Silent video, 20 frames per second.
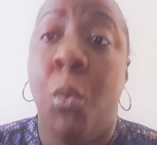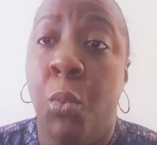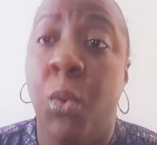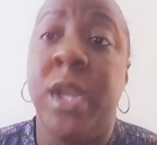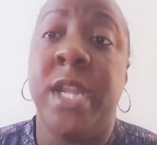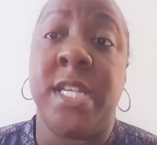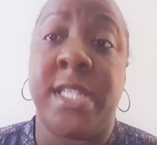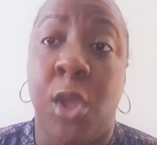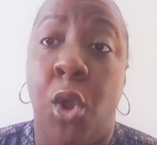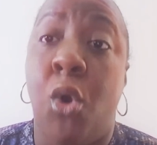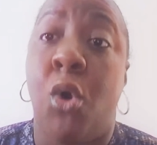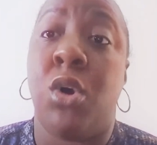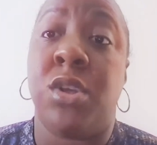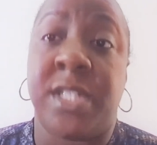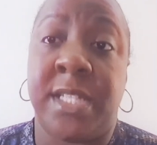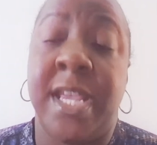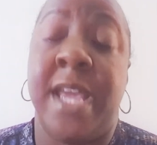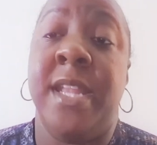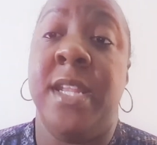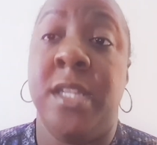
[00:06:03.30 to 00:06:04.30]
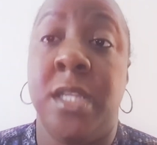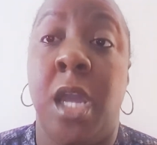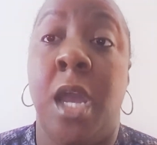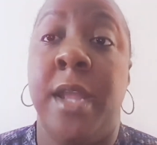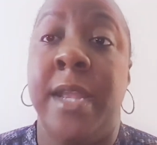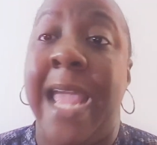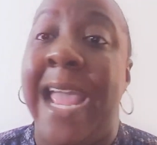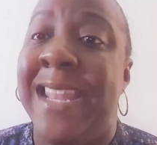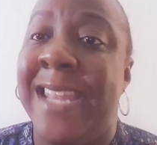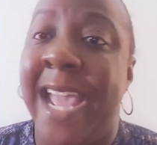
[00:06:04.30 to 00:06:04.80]
when it's all said and
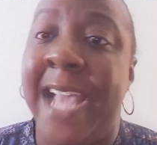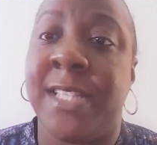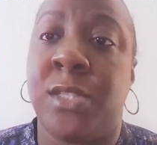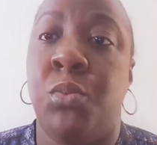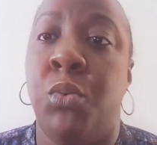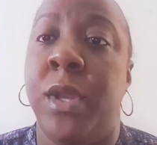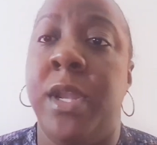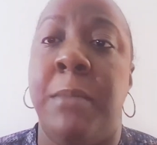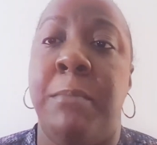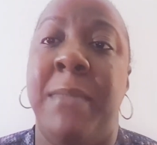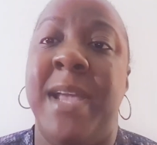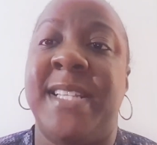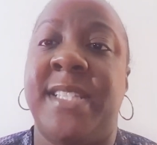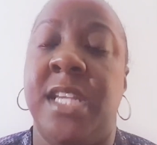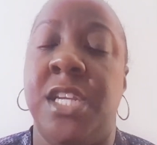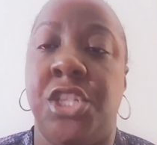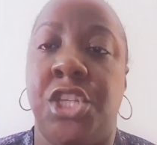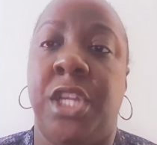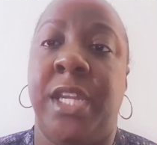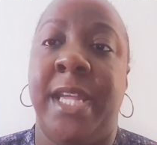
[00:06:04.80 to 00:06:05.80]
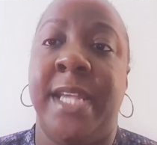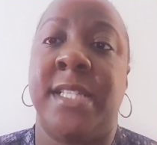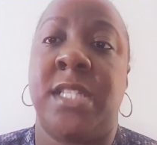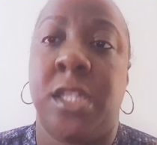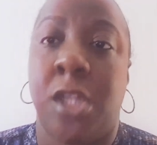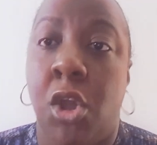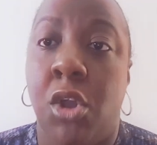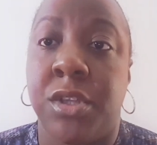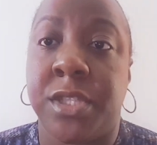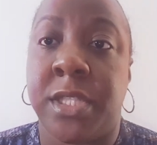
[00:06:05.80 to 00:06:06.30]
done. And that's where the message gets
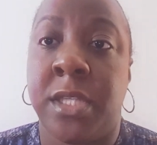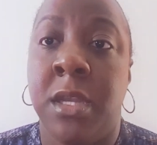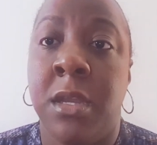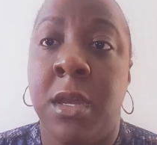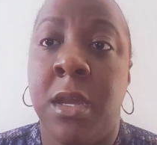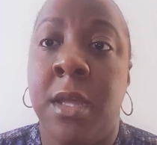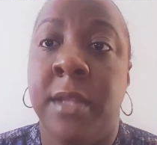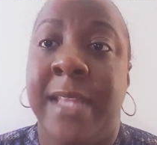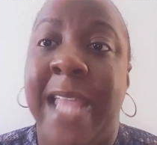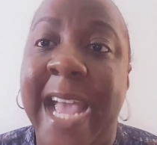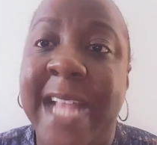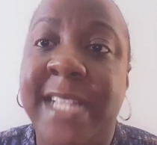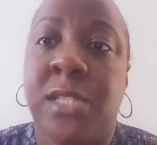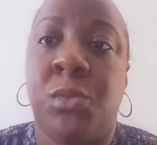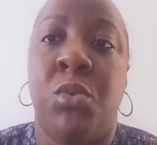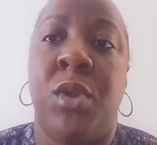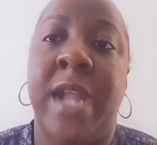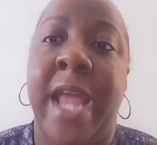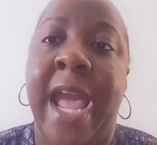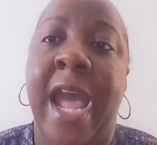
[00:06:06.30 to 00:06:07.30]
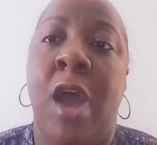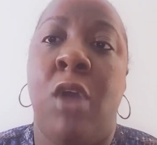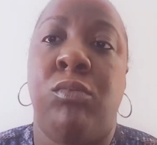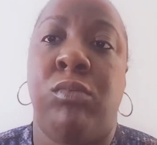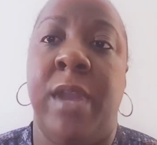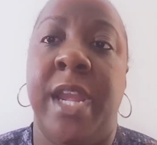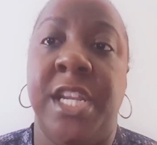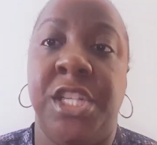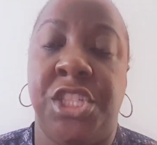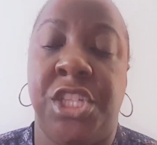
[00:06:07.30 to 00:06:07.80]
lost. That's where the
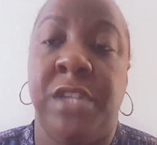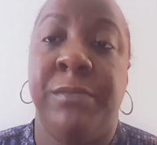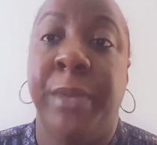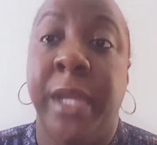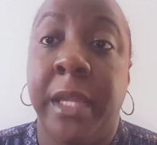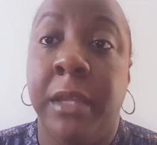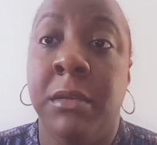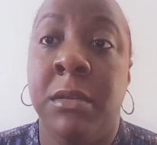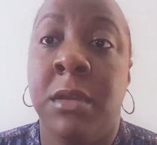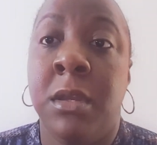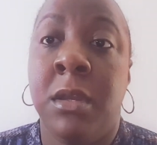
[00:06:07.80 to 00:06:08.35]
outrage should be.